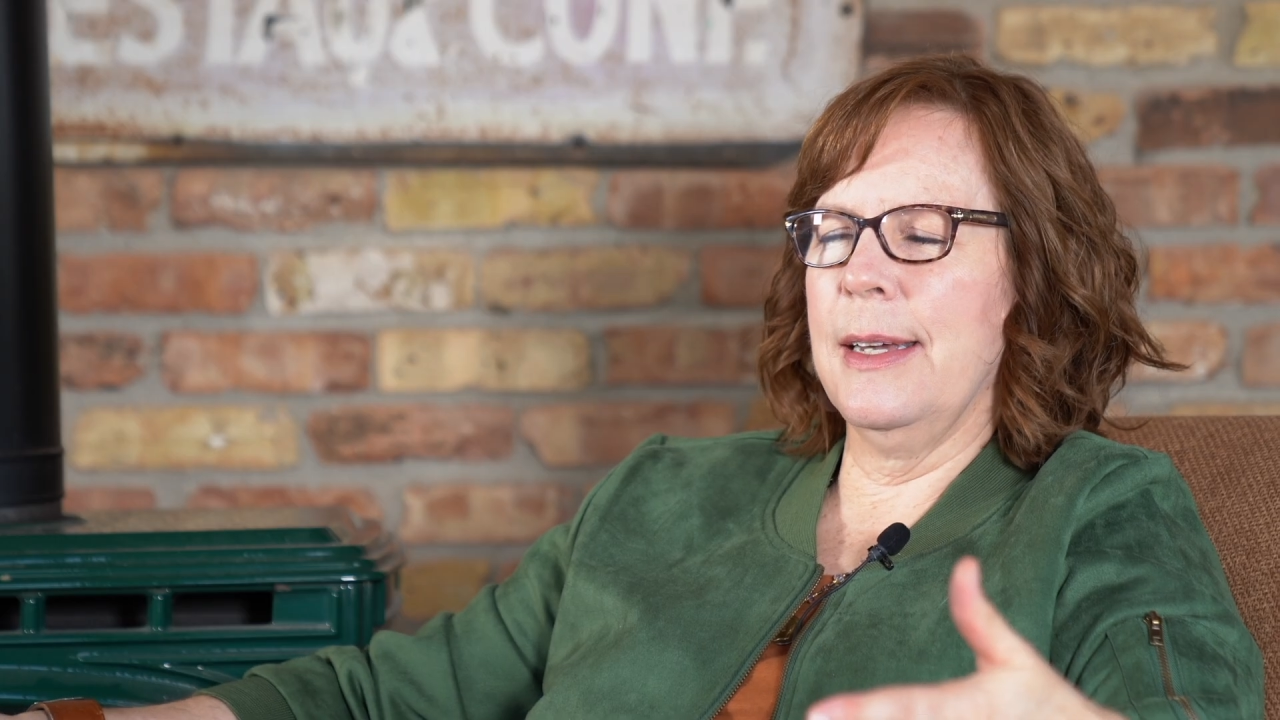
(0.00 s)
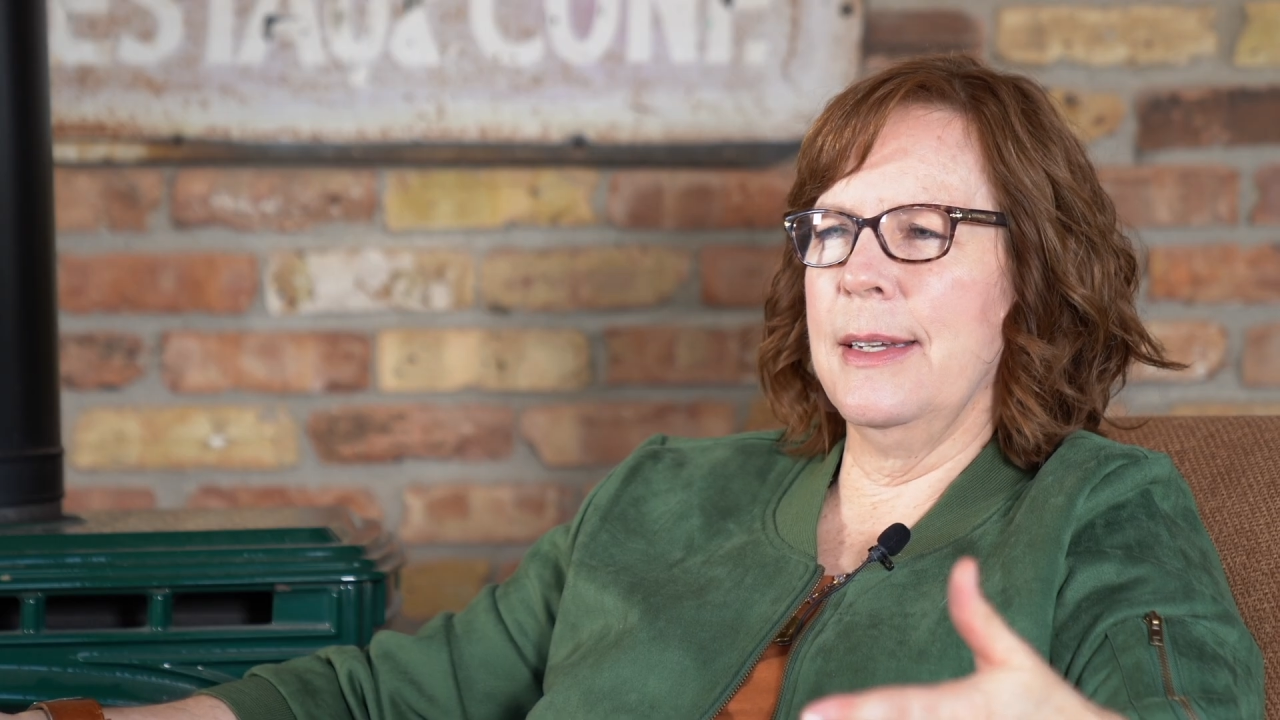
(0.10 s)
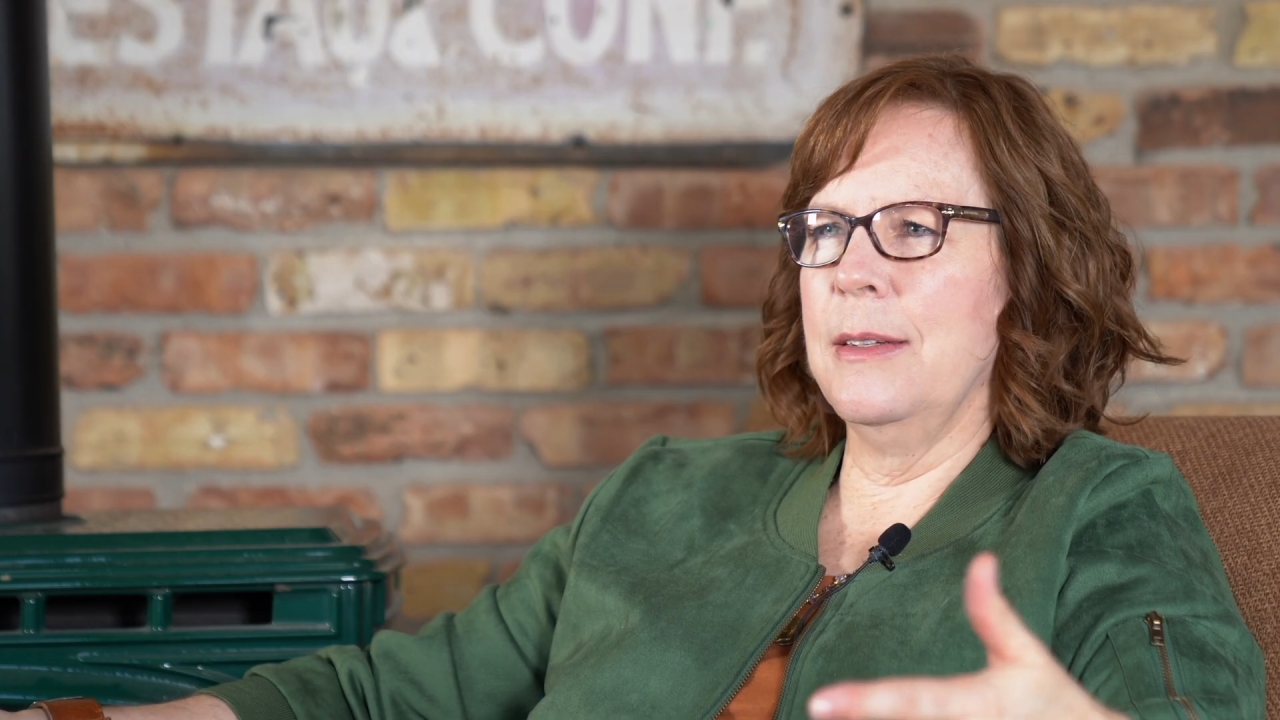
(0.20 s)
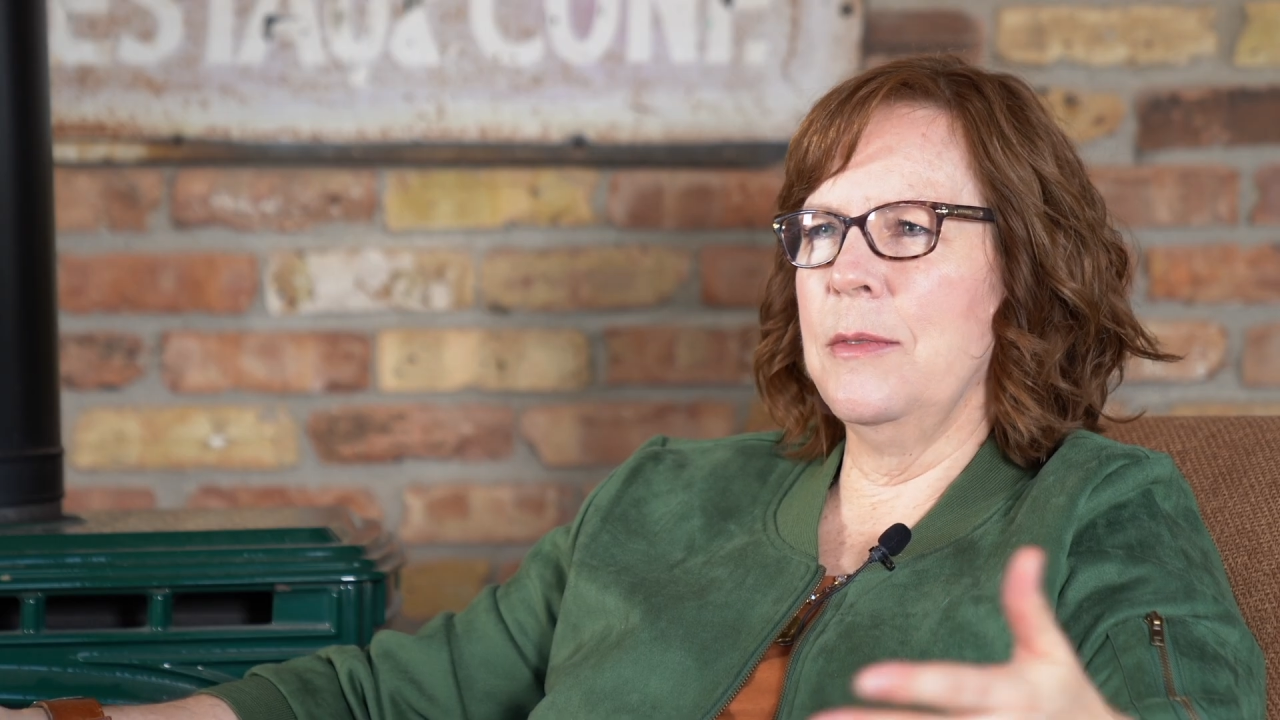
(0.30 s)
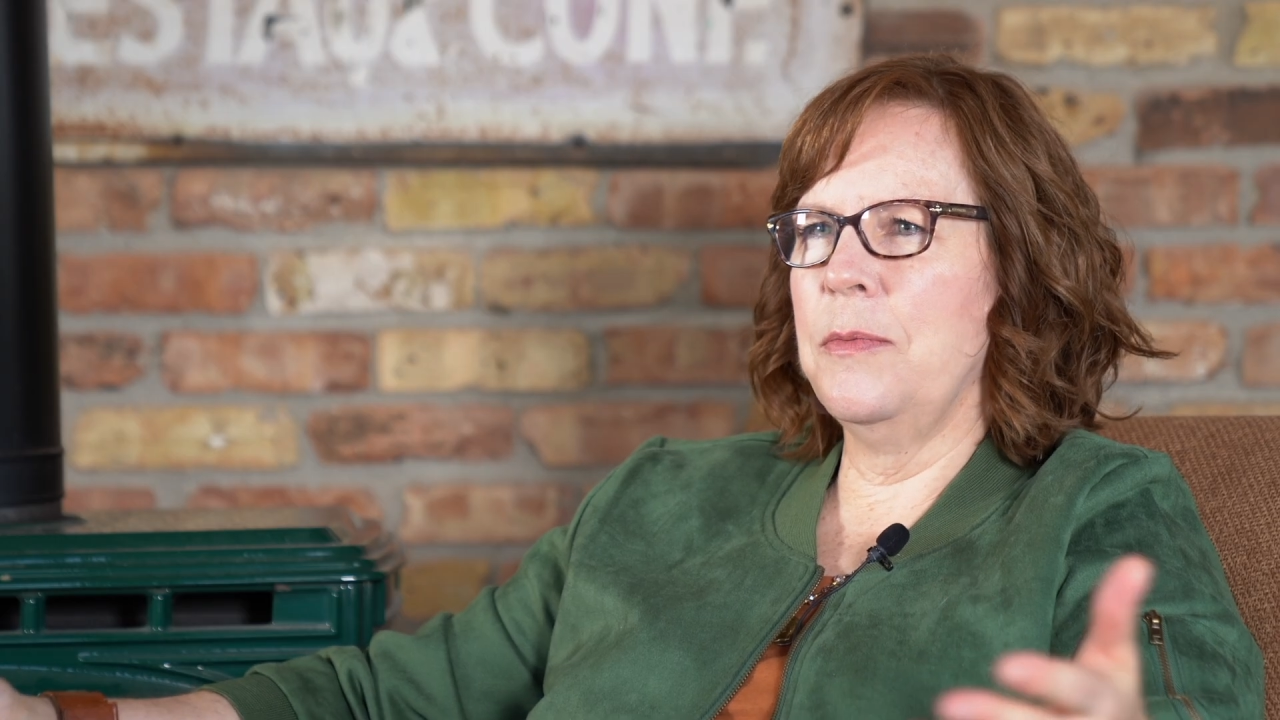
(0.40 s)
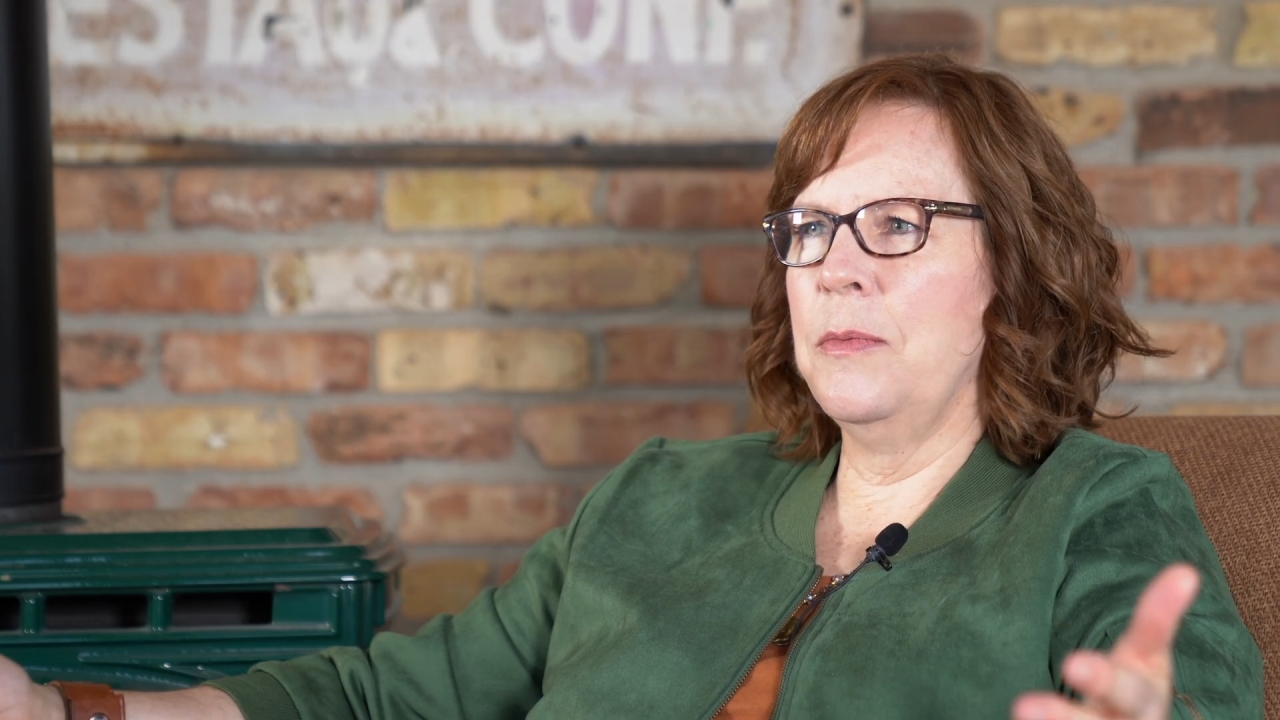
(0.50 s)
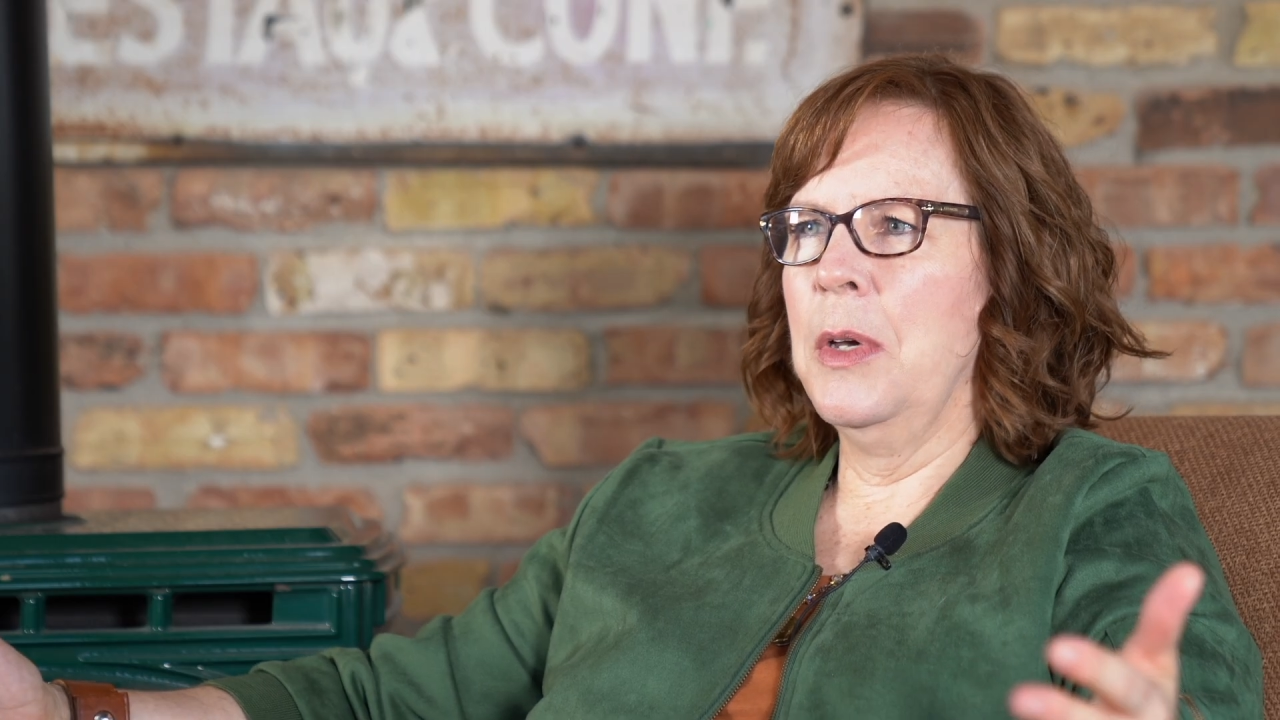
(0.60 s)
kind of,